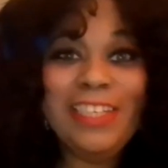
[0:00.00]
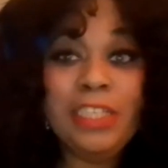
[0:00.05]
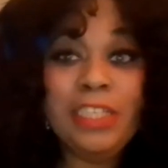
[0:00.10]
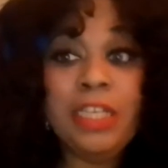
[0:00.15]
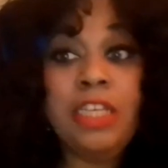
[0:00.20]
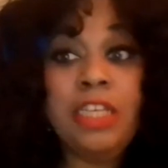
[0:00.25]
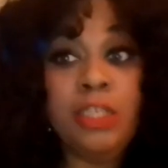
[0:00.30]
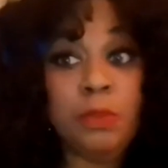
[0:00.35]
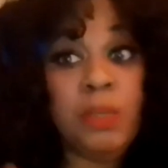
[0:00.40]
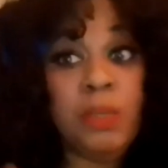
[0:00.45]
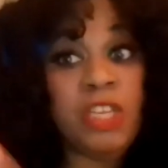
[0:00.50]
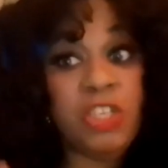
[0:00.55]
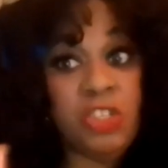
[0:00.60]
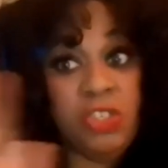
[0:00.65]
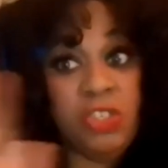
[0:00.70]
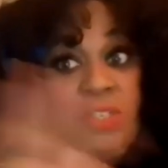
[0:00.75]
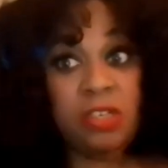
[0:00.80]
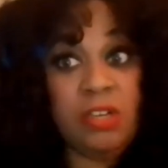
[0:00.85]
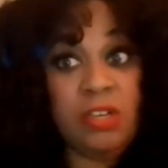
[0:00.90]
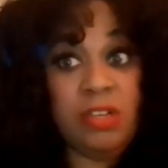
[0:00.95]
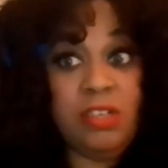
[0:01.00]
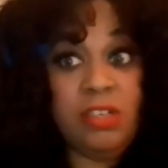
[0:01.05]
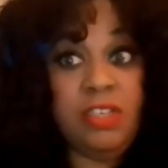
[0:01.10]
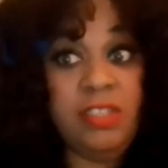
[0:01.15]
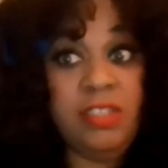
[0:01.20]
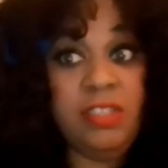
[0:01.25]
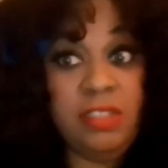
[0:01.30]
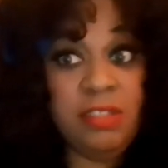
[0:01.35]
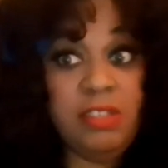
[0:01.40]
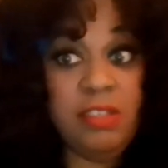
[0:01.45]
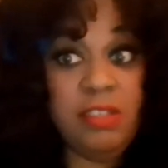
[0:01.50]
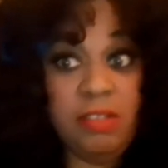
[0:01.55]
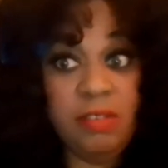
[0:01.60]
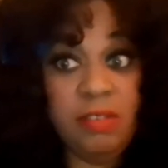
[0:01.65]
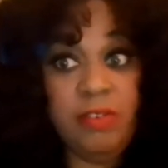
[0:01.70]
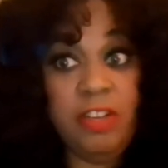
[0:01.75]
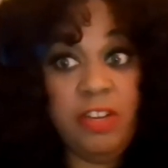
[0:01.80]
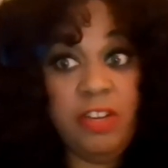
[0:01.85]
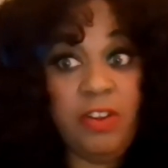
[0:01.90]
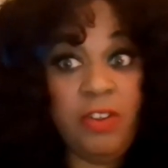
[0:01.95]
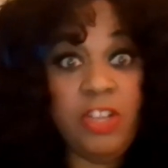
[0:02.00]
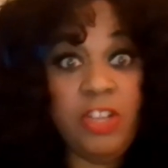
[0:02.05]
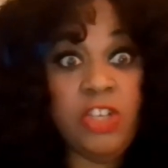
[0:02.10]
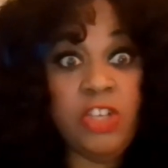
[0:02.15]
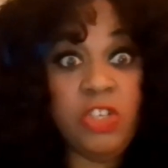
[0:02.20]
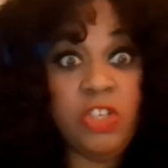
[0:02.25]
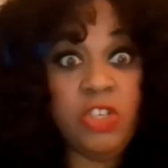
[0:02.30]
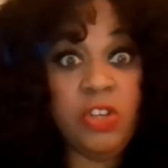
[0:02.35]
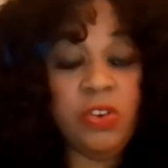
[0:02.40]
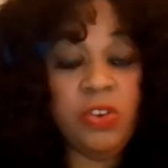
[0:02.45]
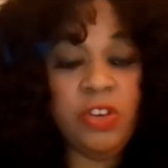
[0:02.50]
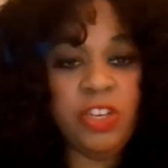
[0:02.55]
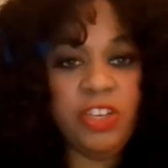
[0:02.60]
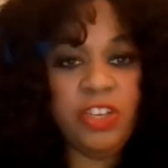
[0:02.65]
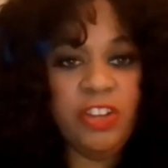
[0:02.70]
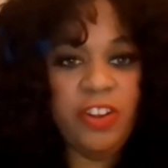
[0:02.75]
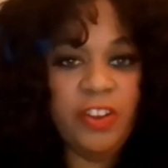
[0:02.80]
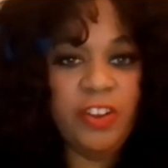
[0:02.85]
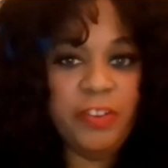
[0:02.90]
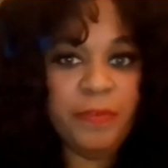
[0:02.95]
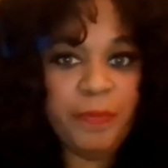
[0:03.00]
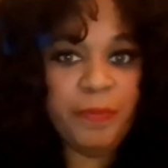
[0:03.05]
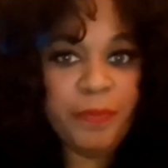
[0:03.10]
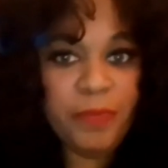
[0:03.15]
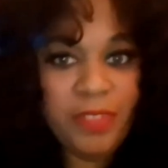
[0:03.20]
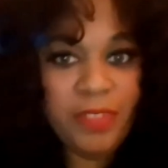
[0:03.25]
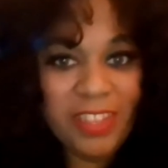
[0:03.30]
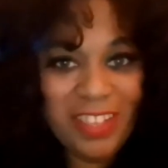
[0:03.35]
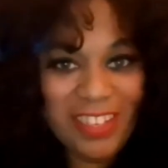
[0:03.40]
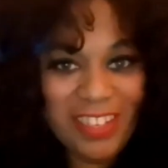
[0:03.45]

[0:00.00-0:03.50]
he, he's making sure. He's, uh, you know, engineering here. Thank